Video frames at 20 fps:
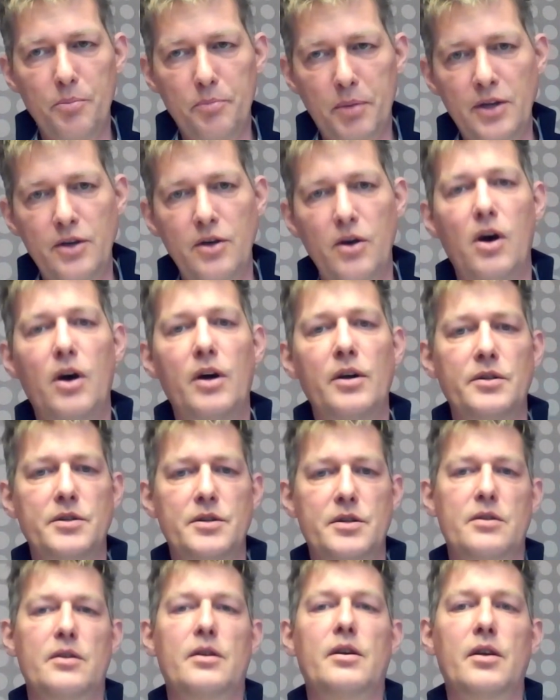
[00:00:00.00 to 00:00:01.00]

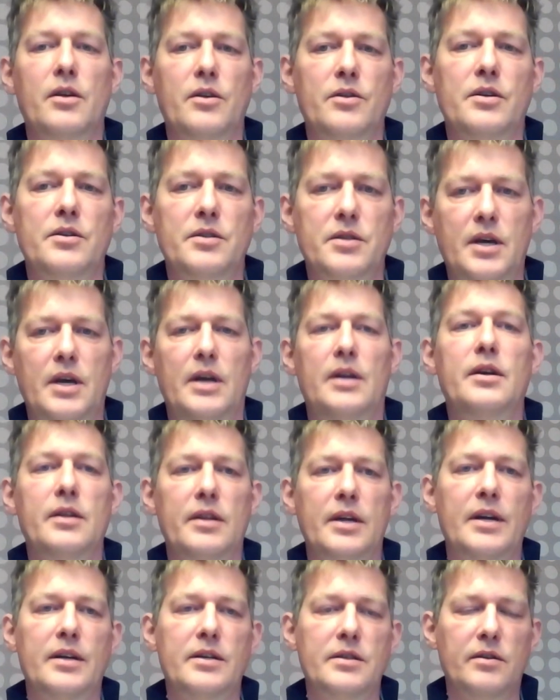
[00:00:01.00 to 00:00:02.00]
beyond just
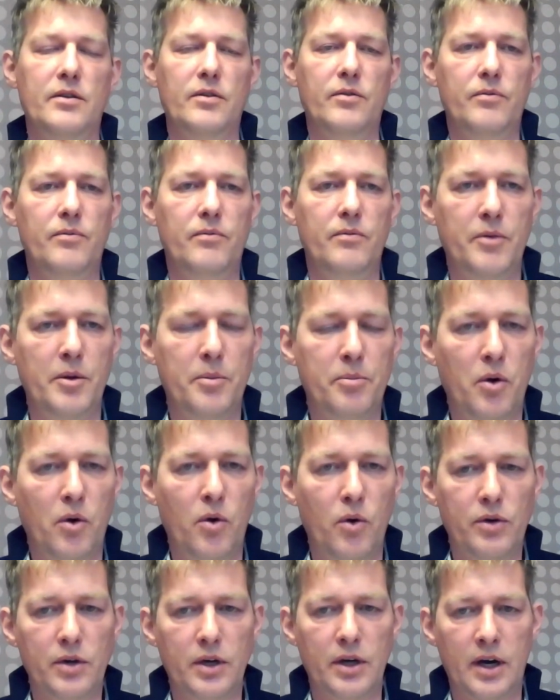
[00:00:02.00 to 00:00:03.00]
getting that
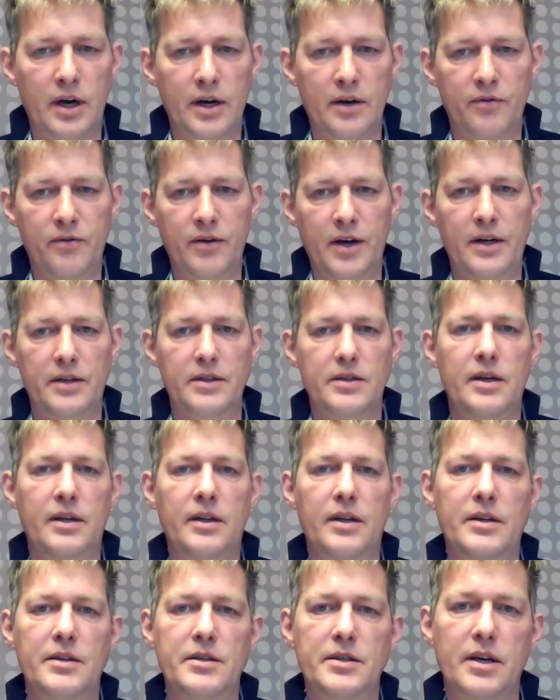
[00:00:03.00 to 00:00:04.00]
report artifact
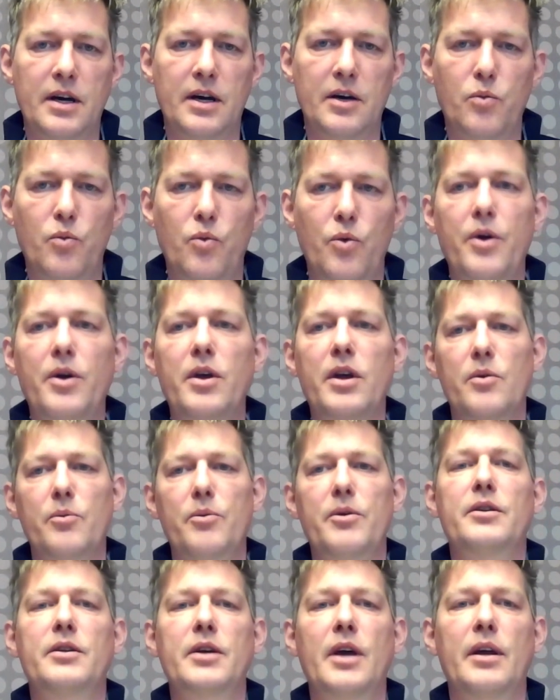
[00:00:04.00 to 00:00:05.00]
and then start working
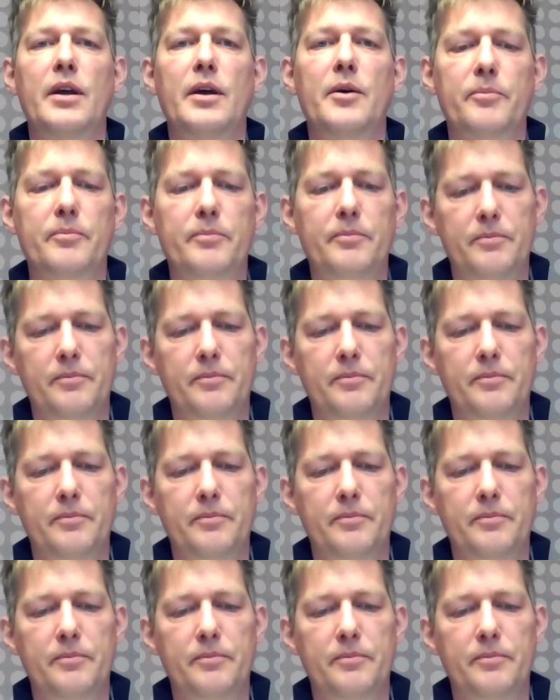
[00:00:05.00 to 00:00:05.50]
with data.